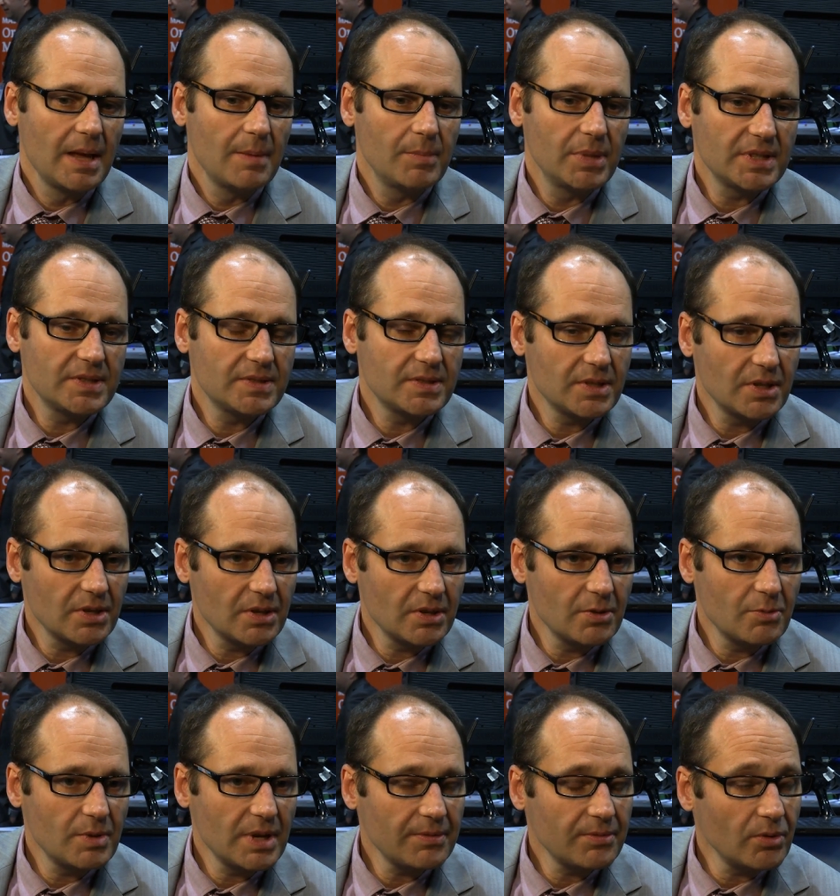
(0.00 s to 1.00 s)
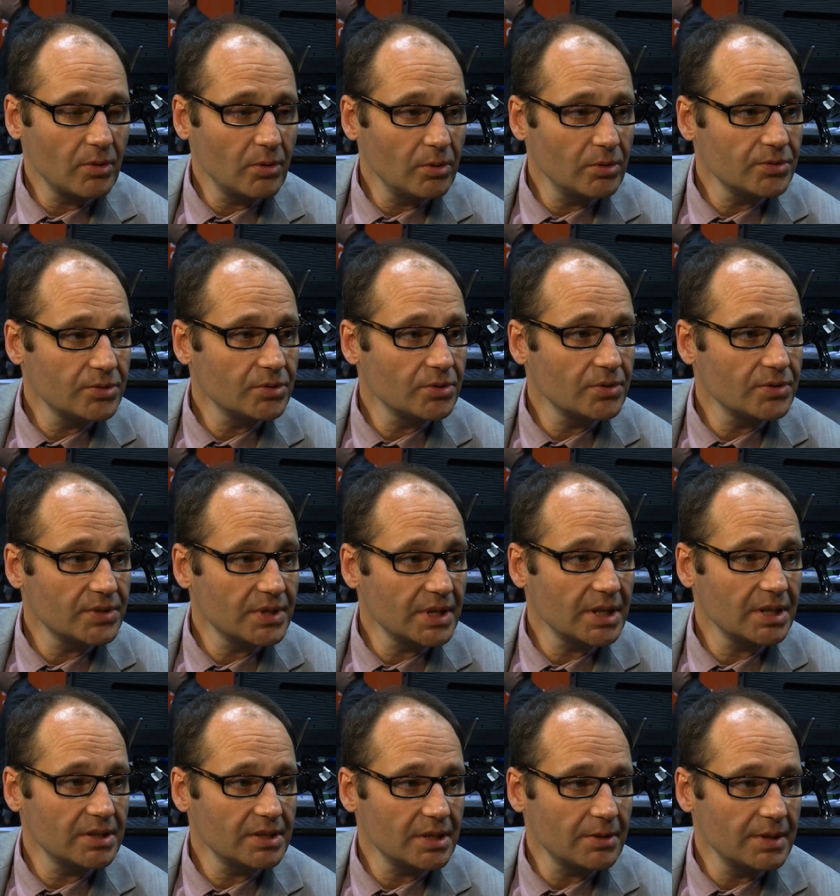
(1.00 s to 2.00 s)
But we have also
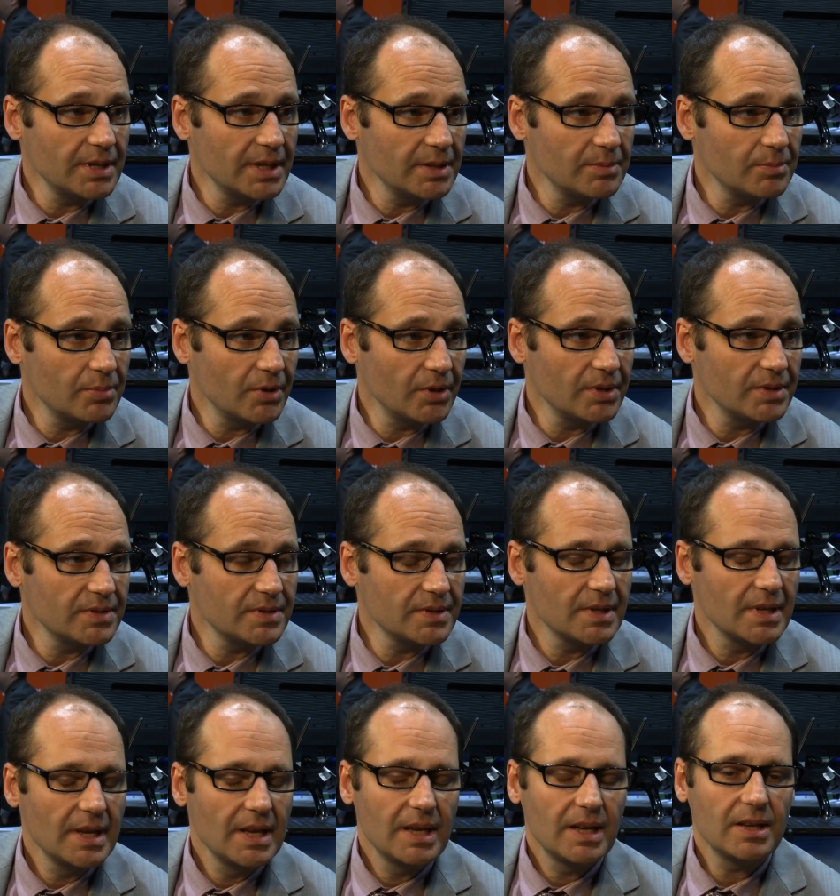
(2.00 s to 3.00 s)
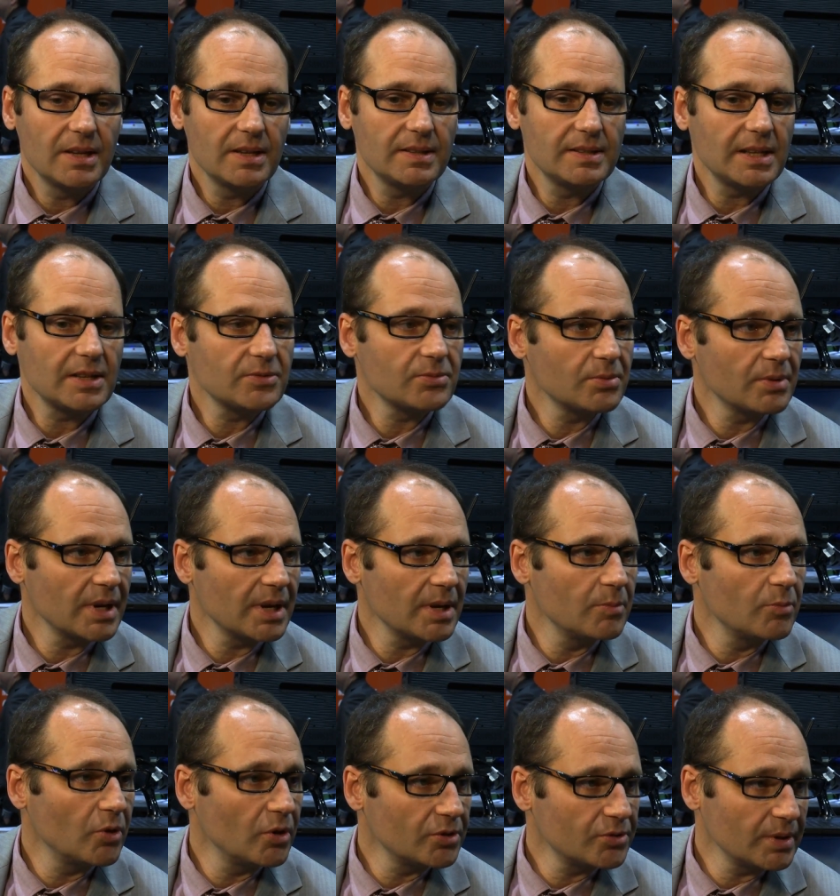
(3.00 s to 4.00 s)
secondary endpoints that were
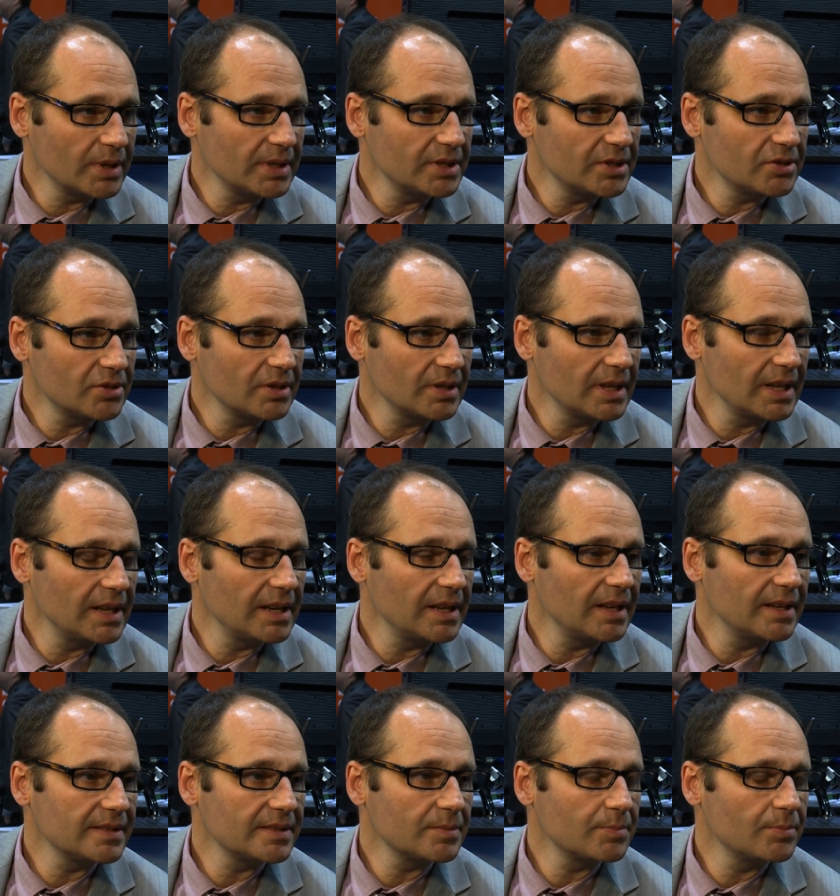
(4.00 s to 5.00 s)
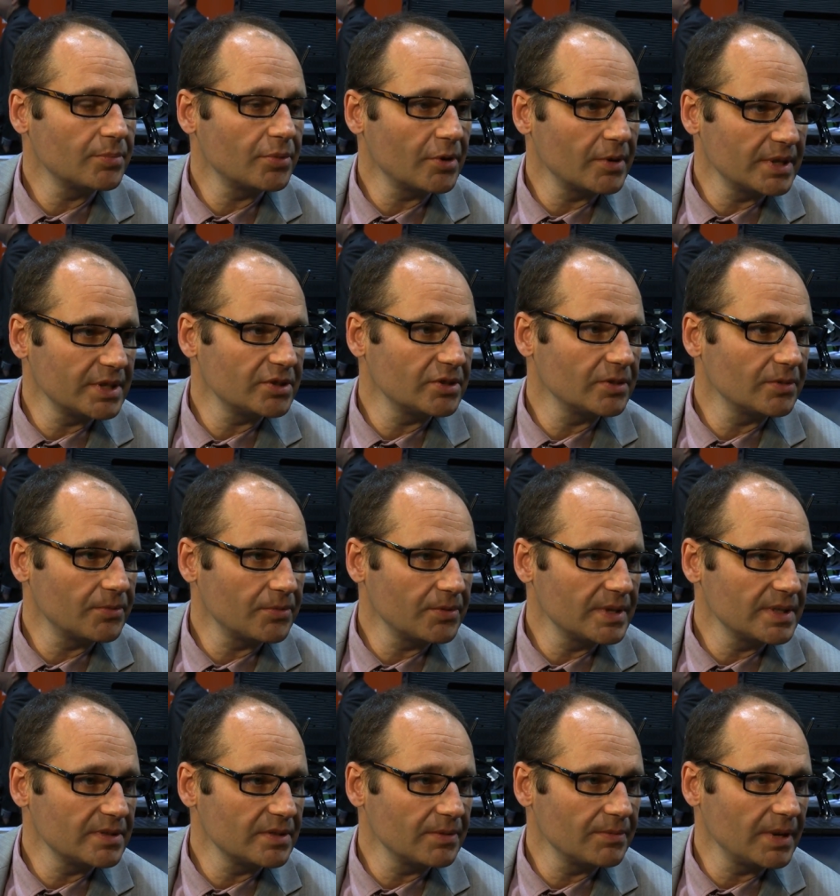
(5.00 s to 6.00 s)
more traditional, as
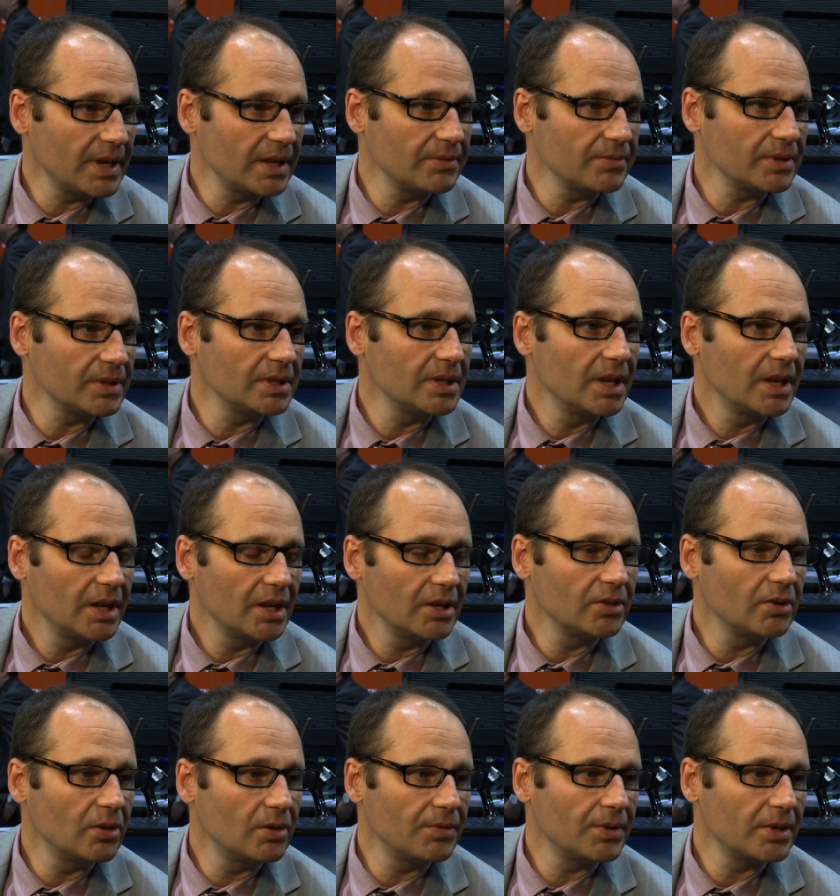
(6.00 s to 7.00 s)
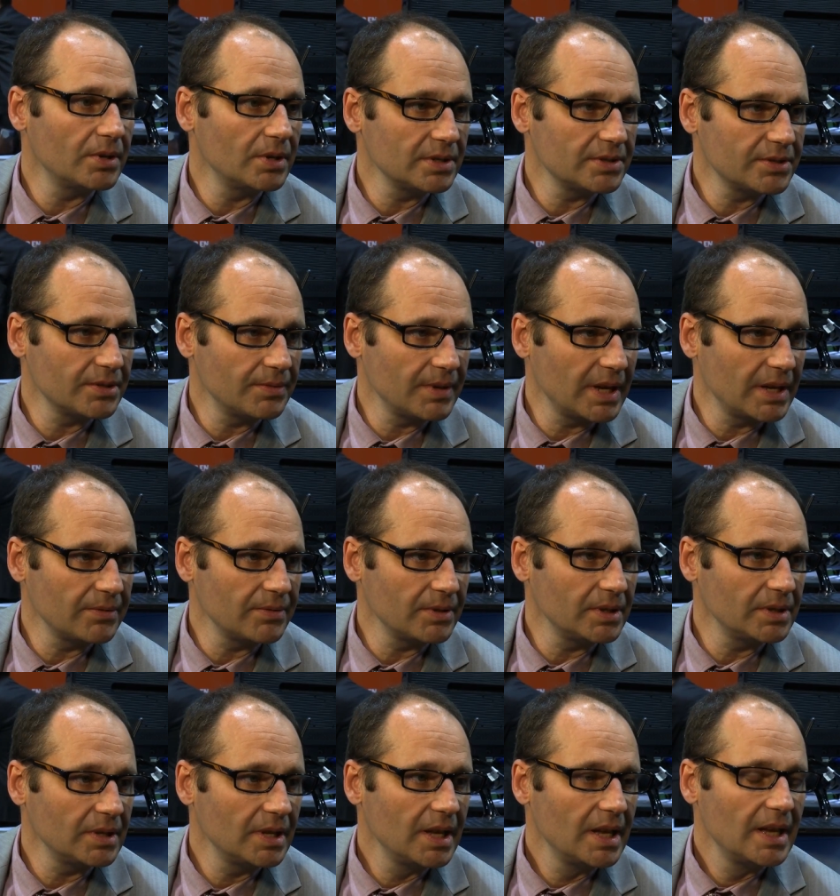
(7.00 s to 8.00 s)
progression-free survival and overall
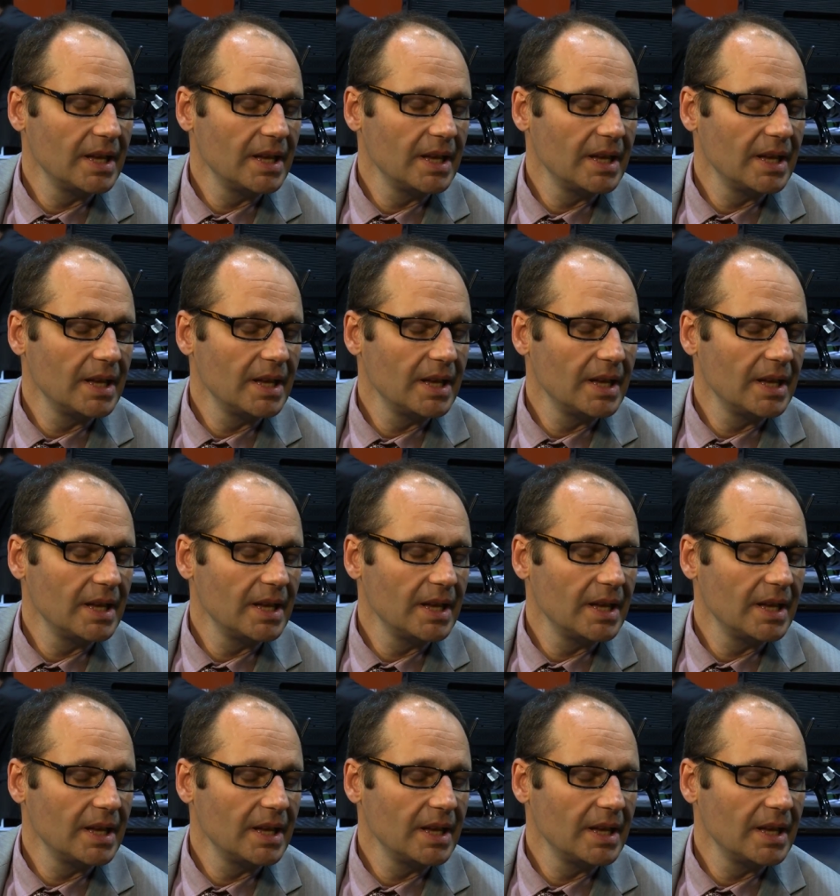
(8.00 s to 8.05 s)
survival.